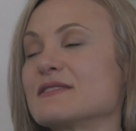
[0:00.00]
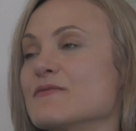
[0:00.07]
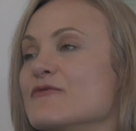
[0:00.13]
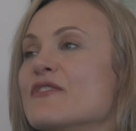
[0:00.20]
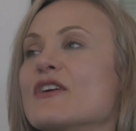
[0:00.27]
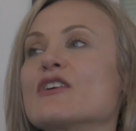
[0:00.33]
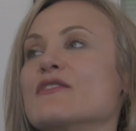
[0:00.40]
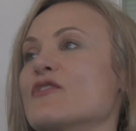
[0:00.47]
some
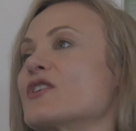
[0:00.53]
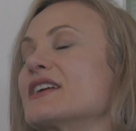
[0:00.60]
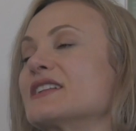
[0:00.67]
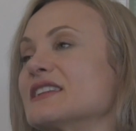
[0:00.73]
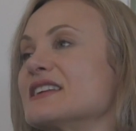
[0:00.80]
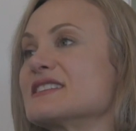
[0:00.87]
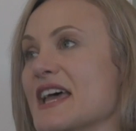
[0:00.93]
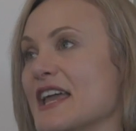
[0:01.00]
very, very
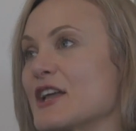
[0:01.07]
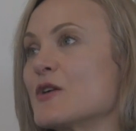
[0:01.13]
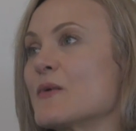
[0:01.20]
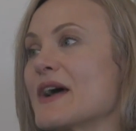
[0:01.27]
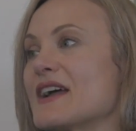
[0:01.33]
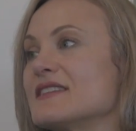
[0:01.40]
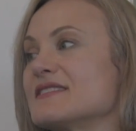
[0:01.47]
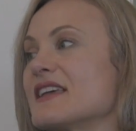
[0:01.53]
clear
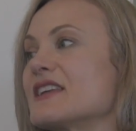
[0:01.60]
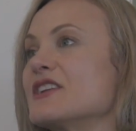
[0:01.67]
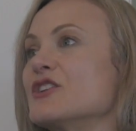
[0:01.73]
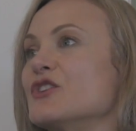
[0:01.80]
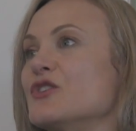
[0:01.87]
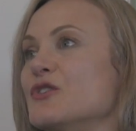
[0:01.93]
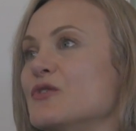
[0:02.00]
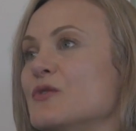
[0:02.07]
takeaways and a
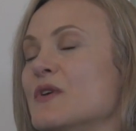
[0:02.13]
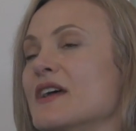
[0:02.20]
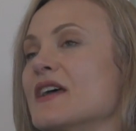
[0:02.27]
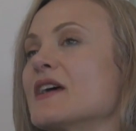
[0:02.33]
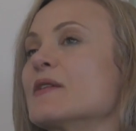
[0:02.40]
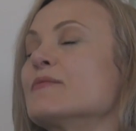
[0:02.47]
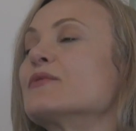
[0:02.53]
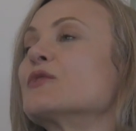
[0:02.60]
new
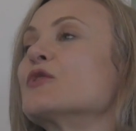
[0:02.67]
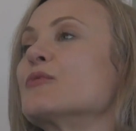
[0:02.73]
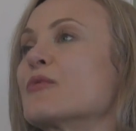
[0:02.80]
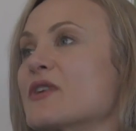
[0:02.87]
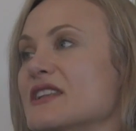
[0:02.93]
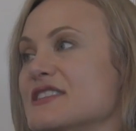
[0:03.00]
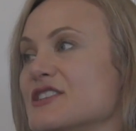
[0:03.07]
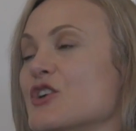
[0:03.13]

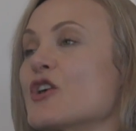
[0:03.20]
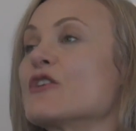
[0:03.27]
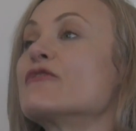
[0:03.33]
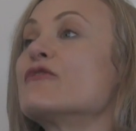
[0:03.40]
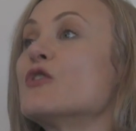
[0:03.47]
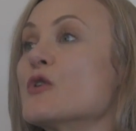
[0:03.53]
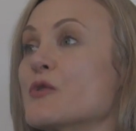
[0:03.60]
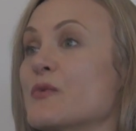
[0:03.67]
blueprint to go
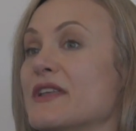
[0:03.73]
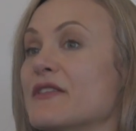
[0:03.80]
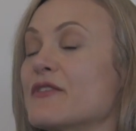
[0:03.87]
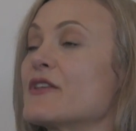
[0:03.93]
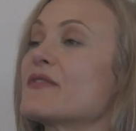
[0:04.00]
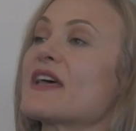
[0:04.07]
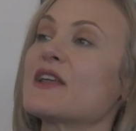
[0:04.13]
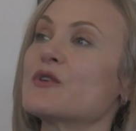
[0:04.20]
forward with
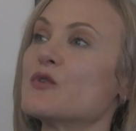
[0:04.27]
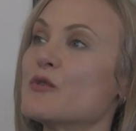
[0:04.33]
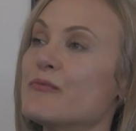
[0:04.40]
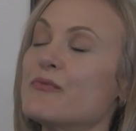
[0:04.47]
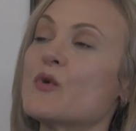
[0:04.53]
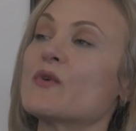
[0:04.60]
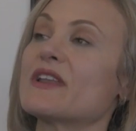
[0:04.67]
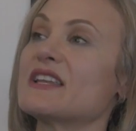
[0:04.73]
that they'd all
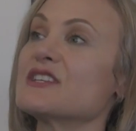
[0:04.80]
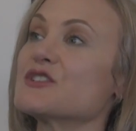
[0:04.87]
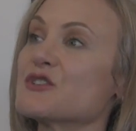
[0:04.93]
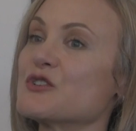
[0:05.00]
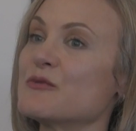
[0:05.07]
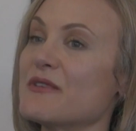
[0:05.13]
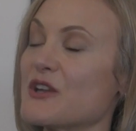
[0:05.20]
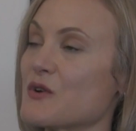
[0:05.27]
bought
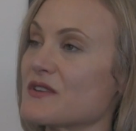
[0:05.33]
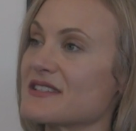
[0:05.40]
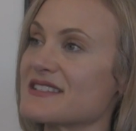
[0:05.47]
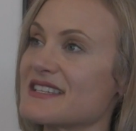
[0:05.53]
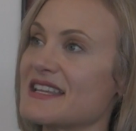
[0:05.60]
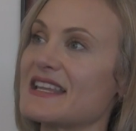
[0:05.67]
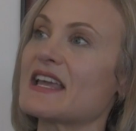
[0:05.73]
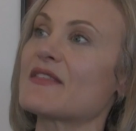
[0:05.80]
into, because
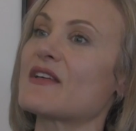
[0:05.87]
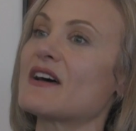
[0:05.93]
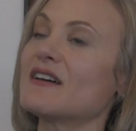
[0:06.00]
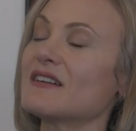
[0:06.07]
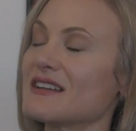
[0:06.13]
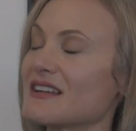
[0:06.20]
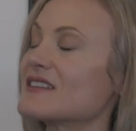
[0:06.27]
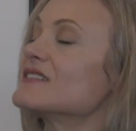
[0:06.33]

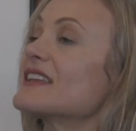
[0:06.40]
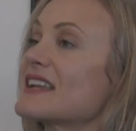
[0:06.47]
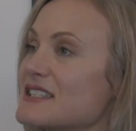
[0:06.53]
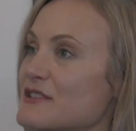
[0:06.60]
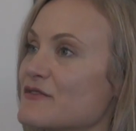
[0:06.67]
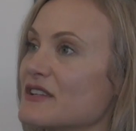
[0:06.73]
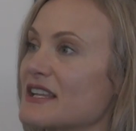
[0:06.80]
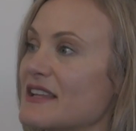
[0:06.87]
together,
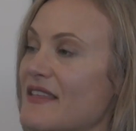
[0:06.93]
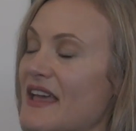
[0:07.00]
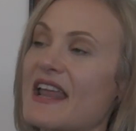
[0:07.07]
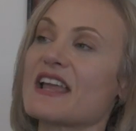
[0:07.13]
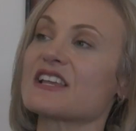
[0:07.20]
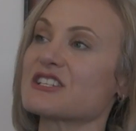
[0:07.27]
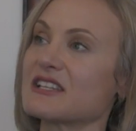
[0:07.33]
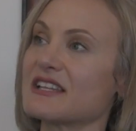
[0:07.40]
collectively, that
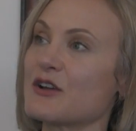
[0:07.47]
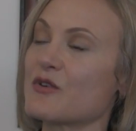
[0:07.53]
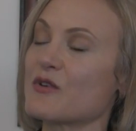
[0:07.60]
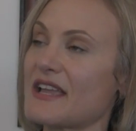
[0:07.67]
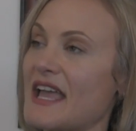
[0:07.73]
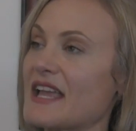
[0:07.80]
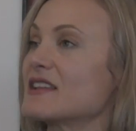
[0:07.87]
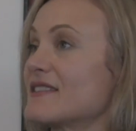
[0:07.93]
actually
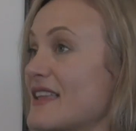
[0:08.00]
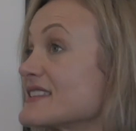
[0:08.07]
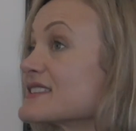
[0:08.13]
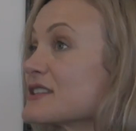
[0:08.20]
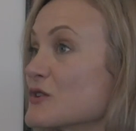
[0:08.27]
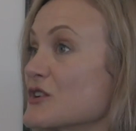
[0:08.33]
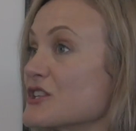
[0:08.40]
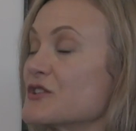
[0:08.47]
created that
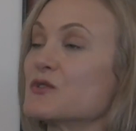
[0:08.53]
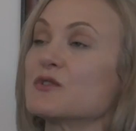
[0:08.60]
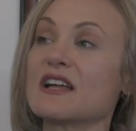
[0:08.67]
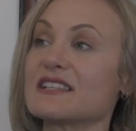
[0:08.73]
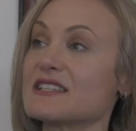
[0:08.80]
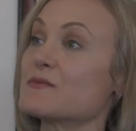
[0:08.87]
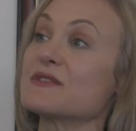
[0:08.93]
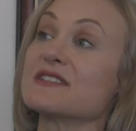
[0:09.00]
solution. All
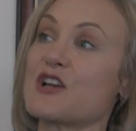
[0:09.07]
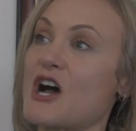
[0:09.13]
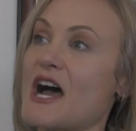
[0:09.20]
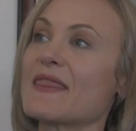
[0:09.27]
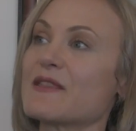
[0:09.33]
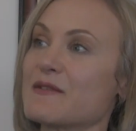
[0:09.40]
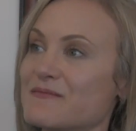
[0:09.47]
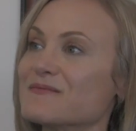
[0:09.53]
I did was
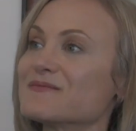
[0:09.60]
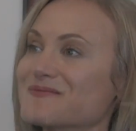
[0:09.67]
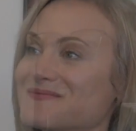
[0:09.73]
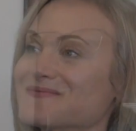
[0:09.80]
guide them.